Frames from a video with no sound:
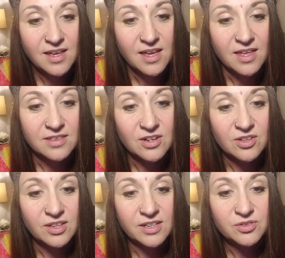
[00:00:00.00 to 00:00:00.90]
And they're
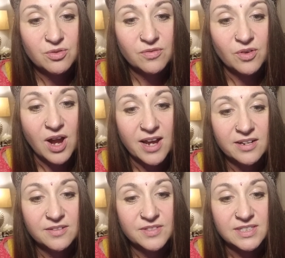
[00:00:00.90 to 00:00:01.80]
linked to a
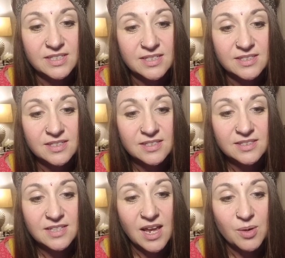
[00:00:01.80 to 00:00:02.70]
variety of
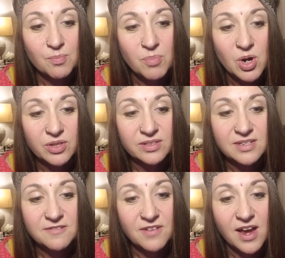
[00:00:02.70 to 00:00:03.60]
diseases and birth
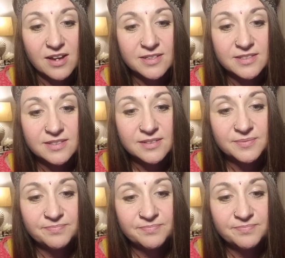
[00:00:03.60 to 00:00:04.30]
defects.